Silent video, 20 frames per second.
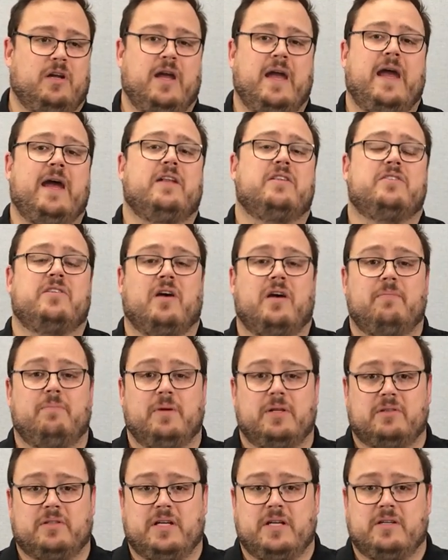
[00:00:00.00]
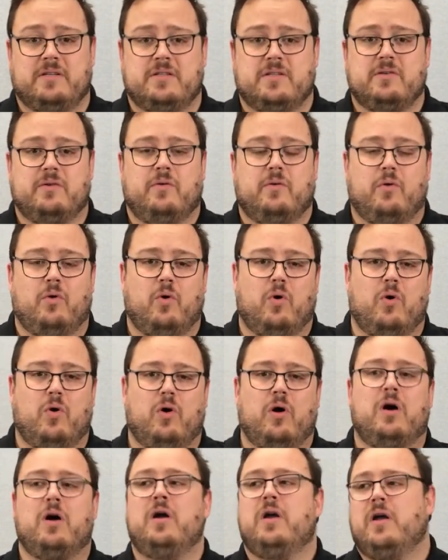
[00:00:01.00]
outside buildings
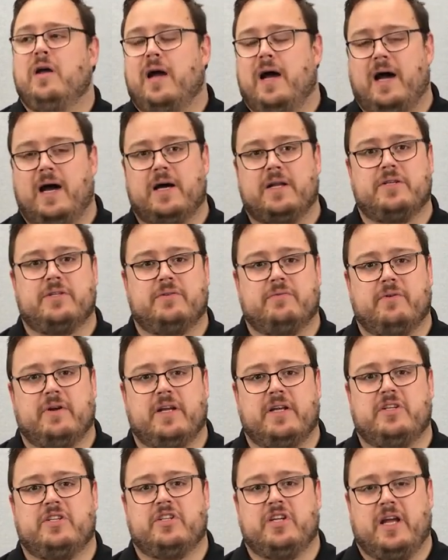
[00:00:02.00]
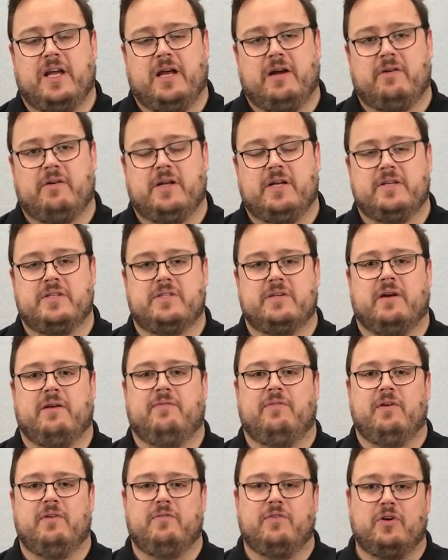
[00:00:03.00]
or hard to reach areas. So
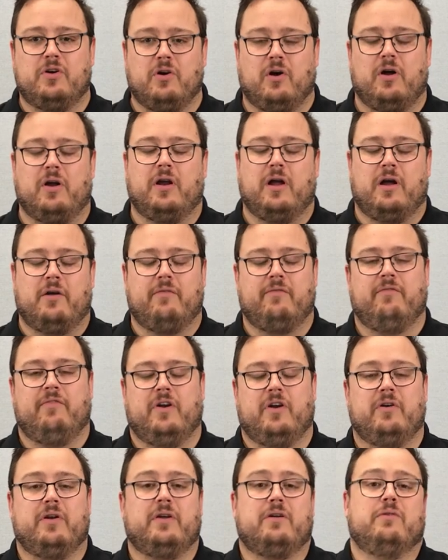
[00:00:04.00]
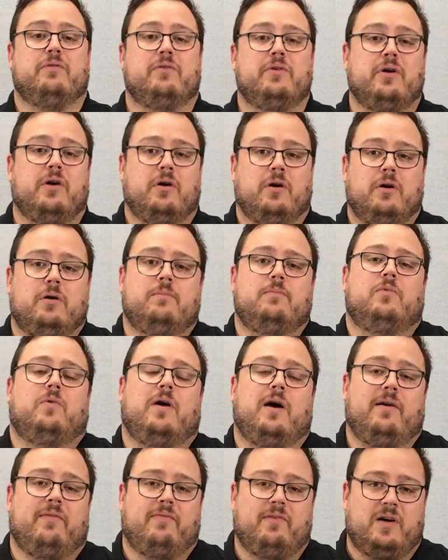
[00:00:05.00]
if you've got a very good home
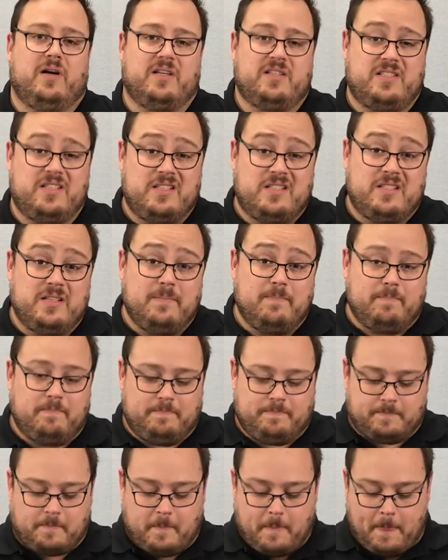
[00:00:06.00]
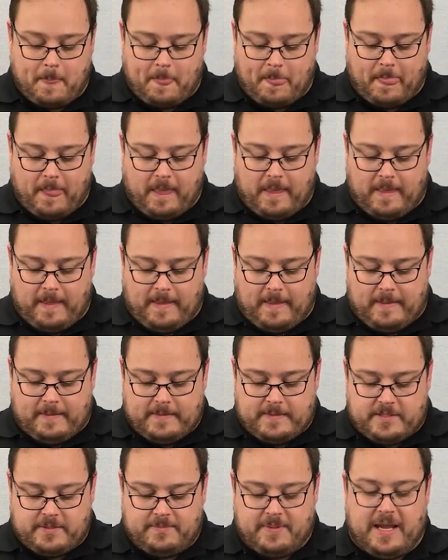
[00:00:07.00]
Wi-Fi system,
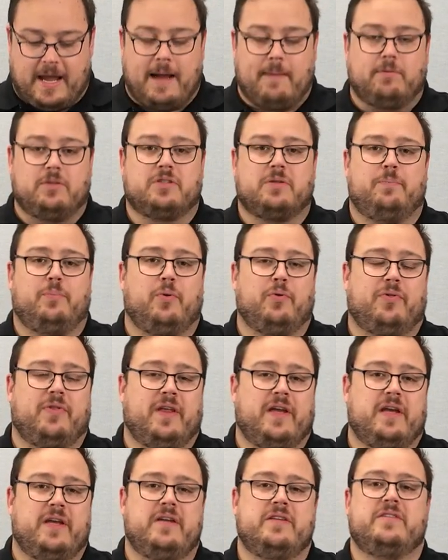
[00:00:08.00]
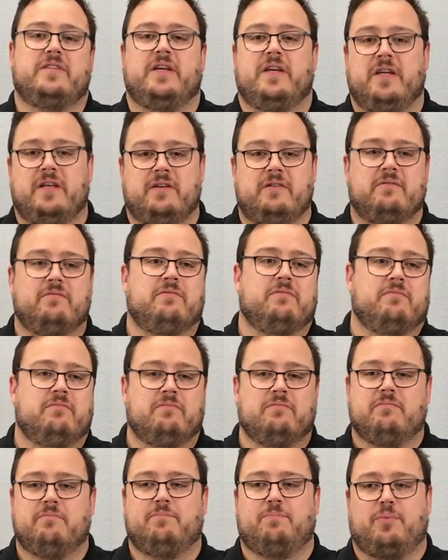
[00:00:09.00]
to be able to put these in
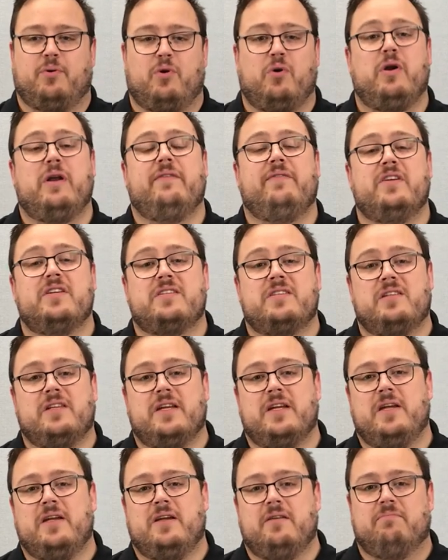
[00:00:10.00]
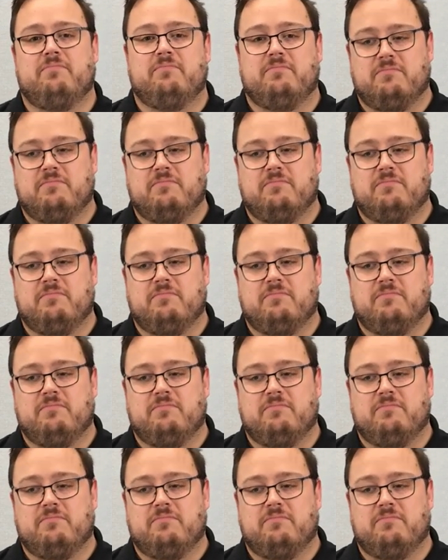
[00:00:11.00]
previously